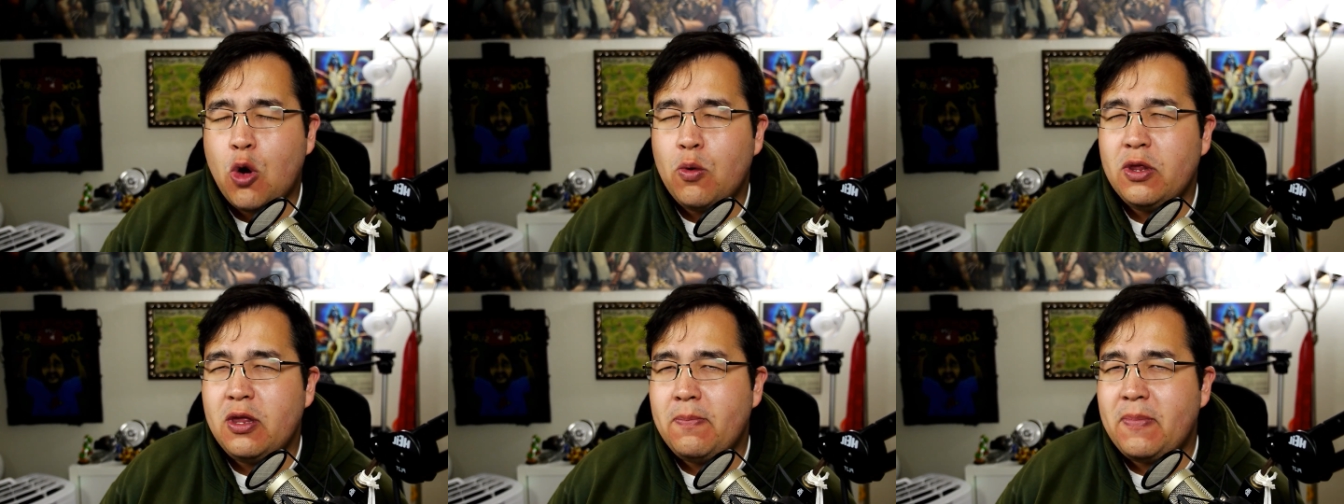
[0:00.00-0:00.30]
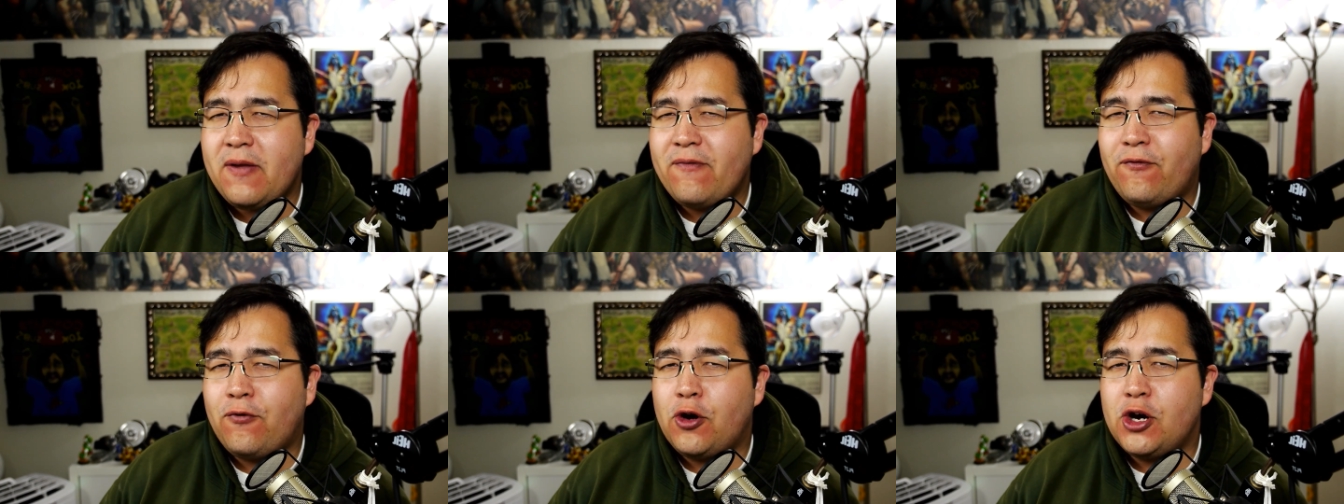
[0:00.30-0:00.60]
with it
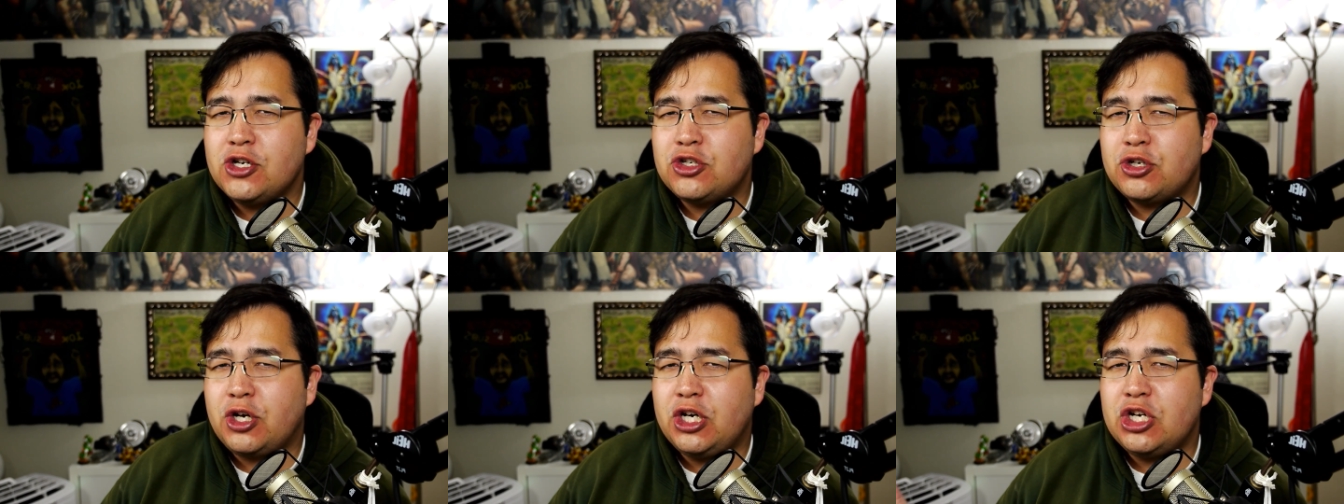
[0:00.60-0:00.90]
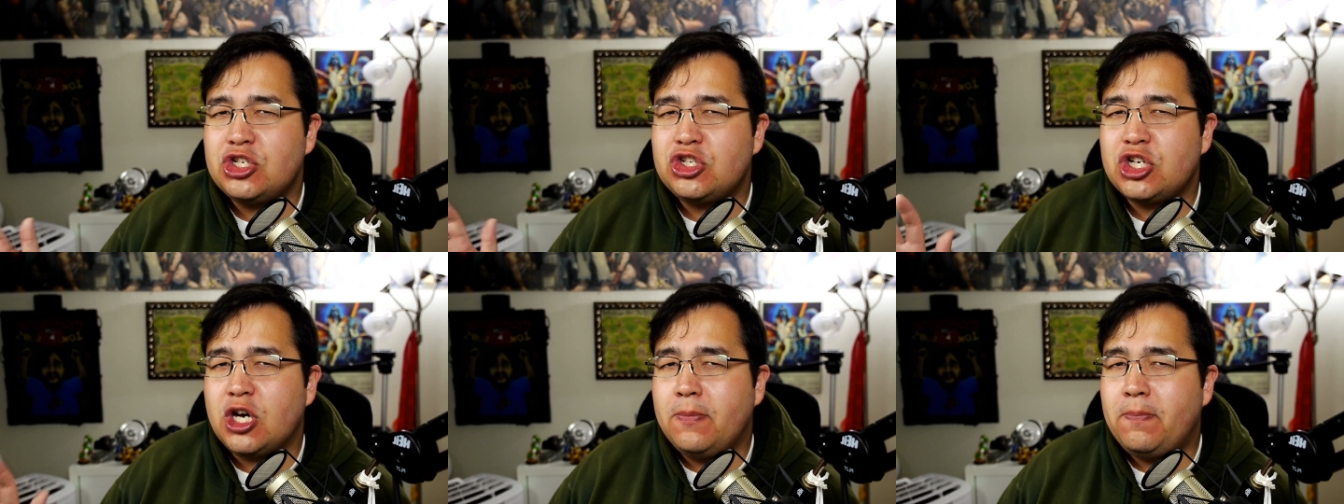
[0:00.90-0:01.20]
before I try
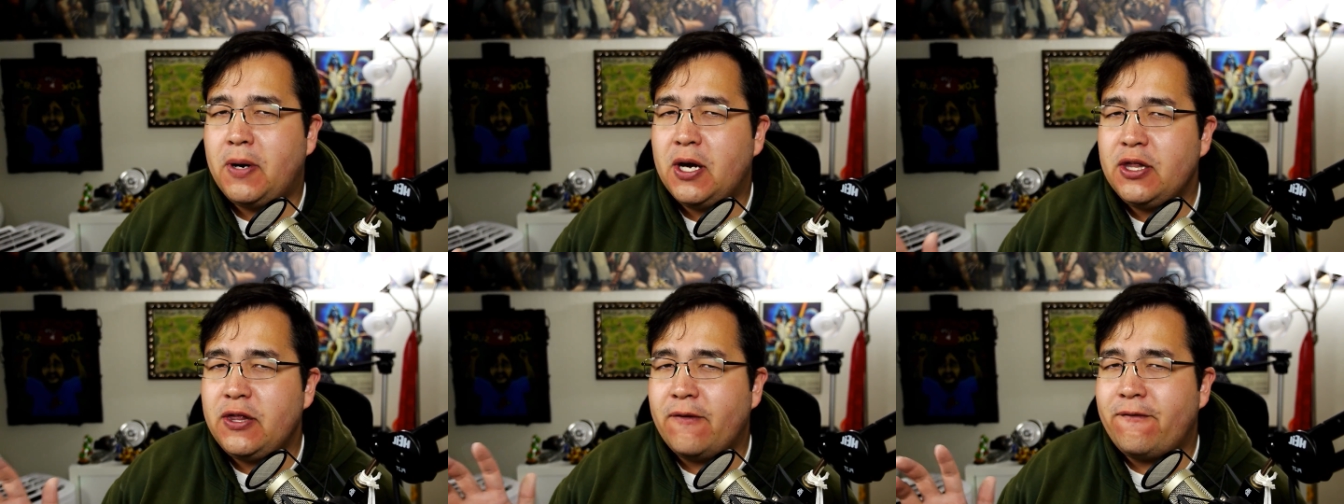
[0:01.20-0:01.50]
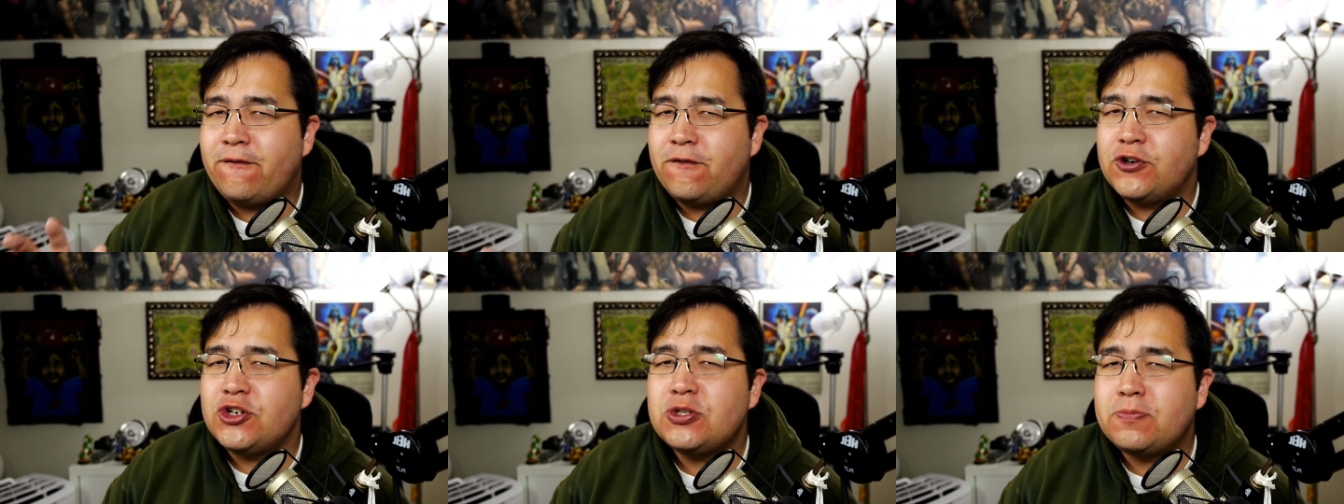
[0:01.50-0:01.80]
to jump on the
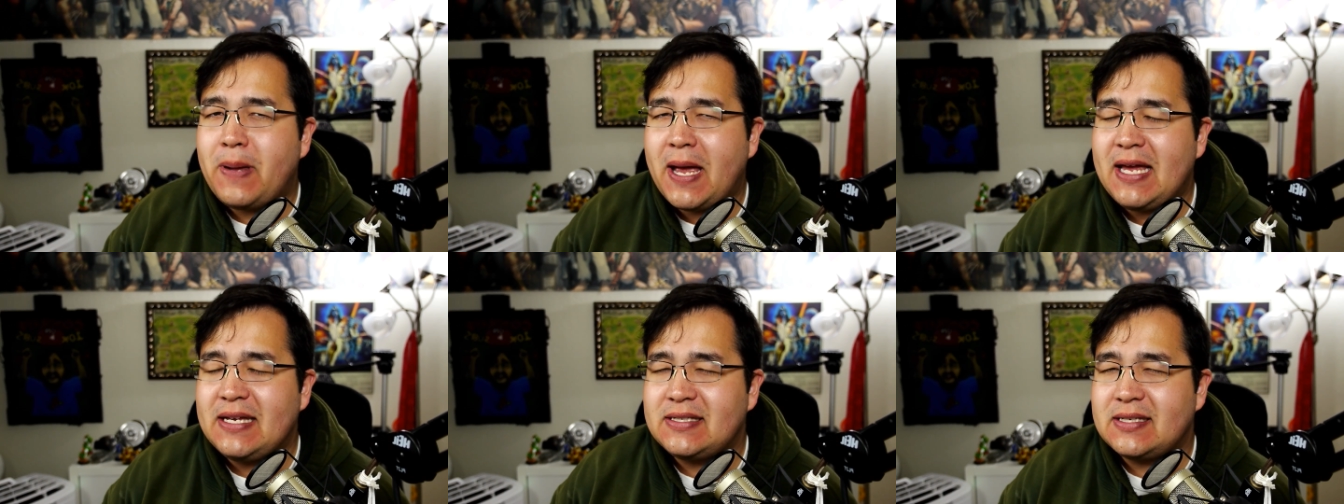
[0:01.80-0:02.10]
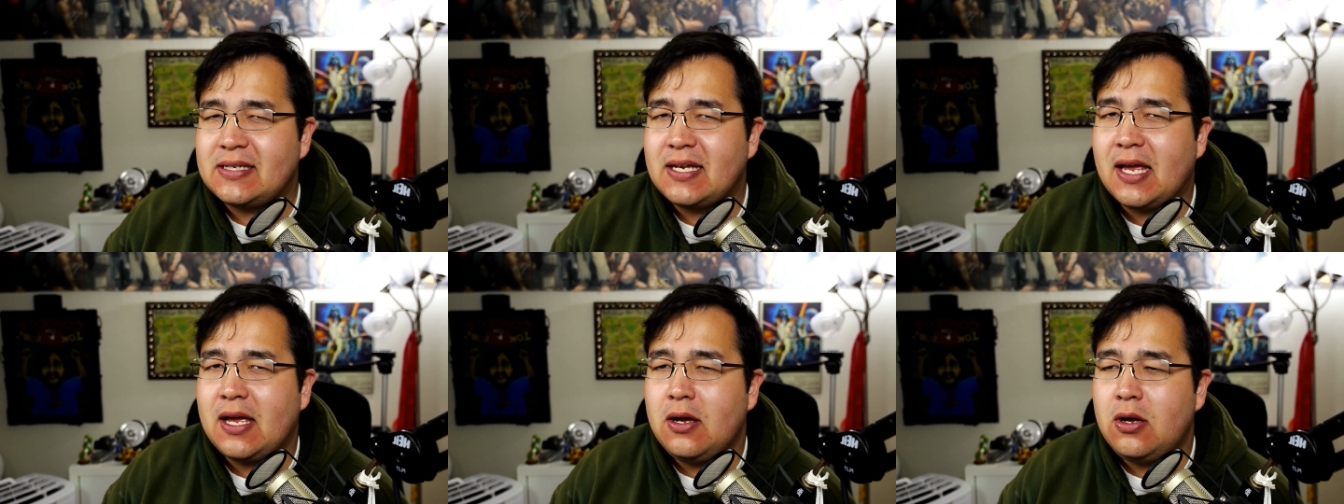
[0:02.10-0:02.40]
first
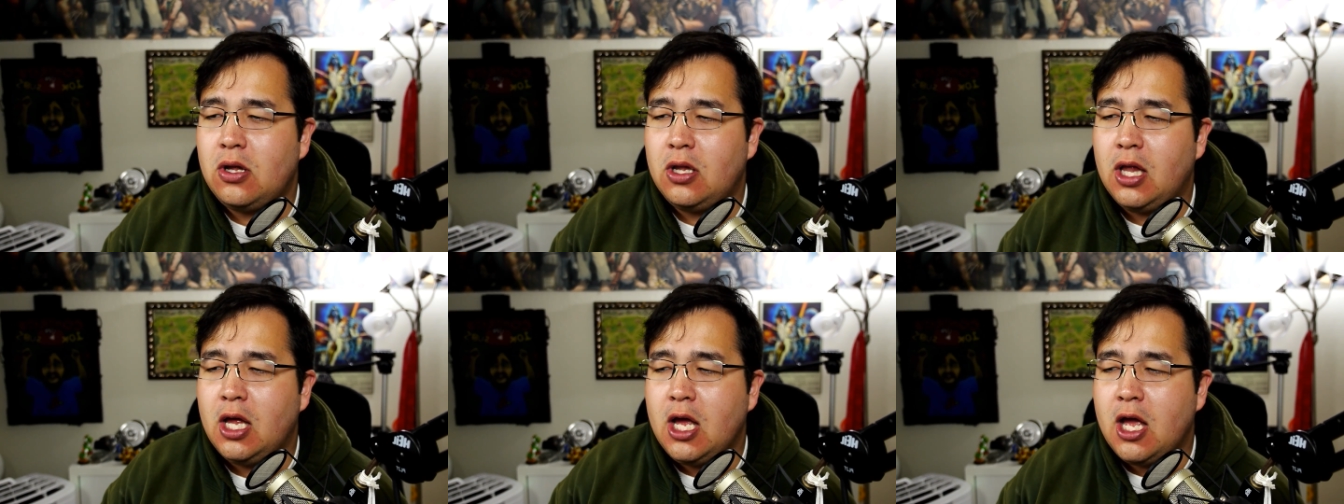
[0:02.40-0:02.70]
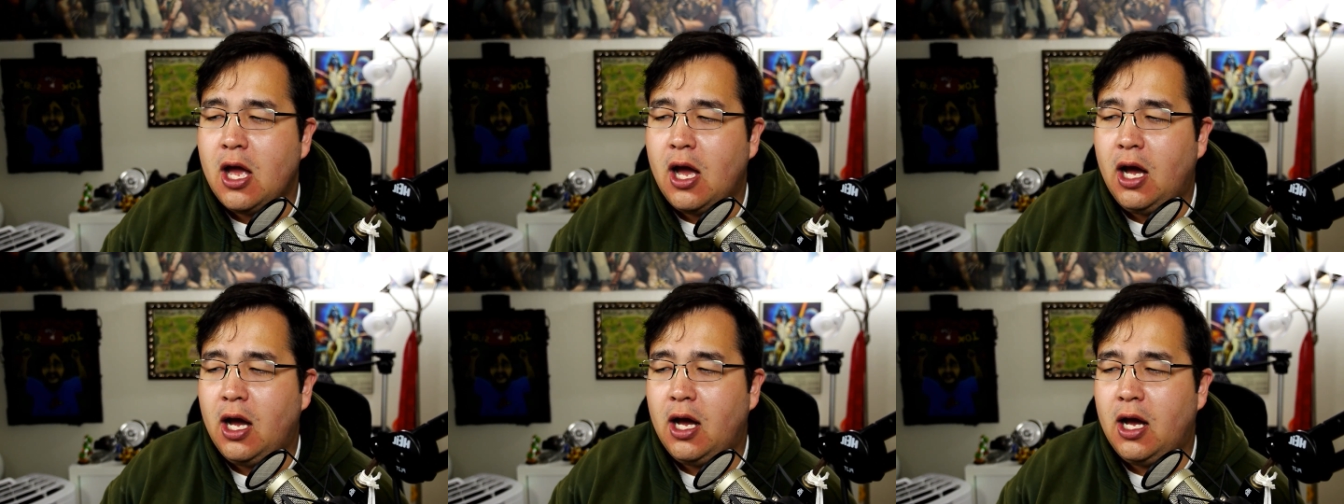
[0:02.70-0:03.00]
Pascal
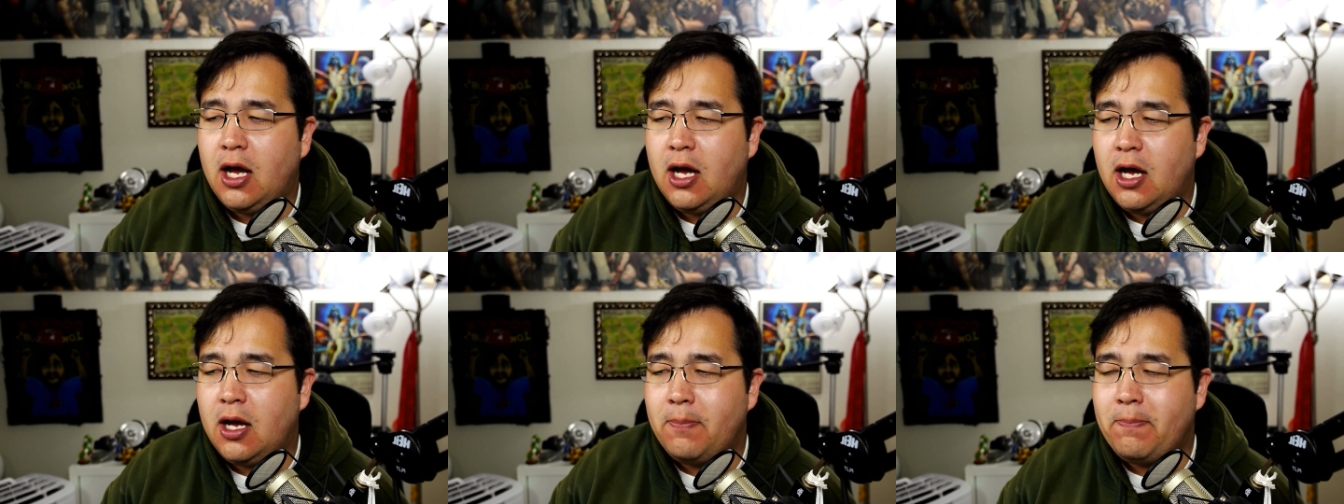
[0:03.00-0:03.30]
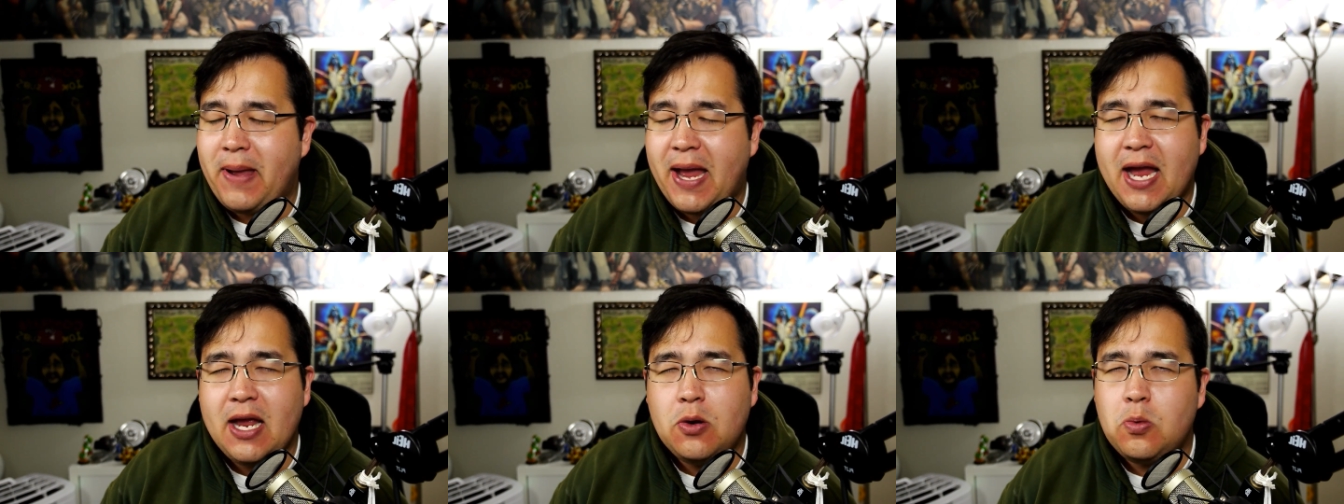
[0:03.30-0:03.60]
uh,
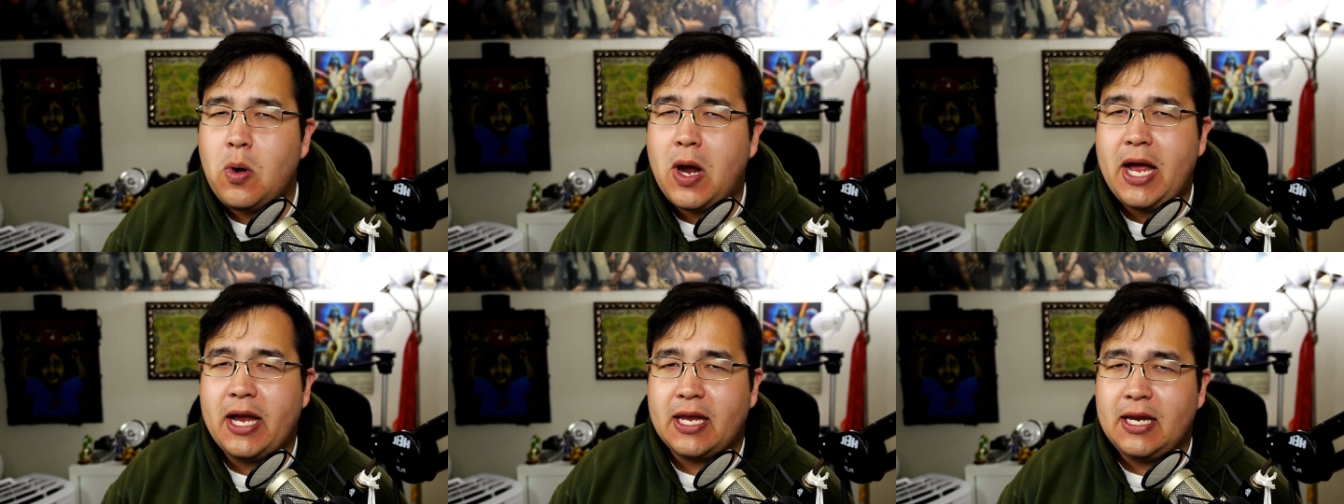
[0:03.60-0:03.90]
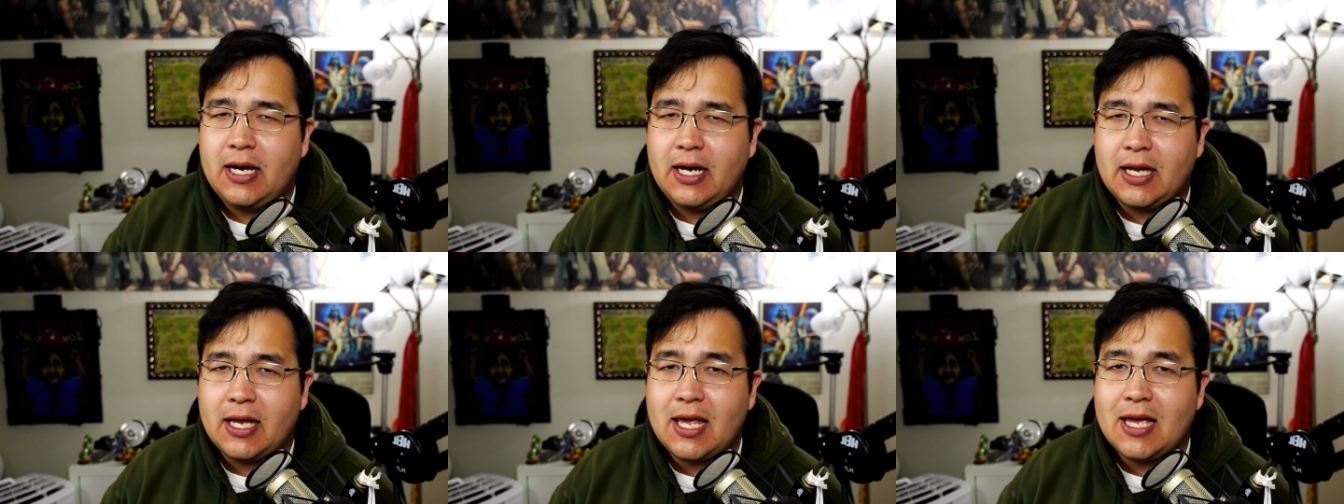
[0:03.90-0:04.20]

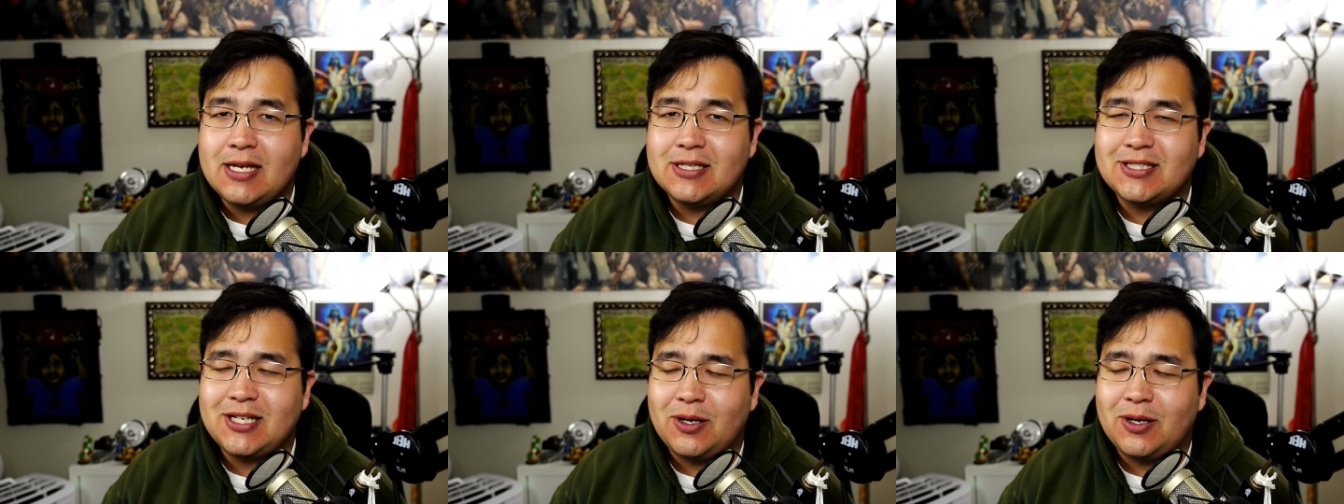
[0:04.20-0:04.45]
bandwagon, I guess.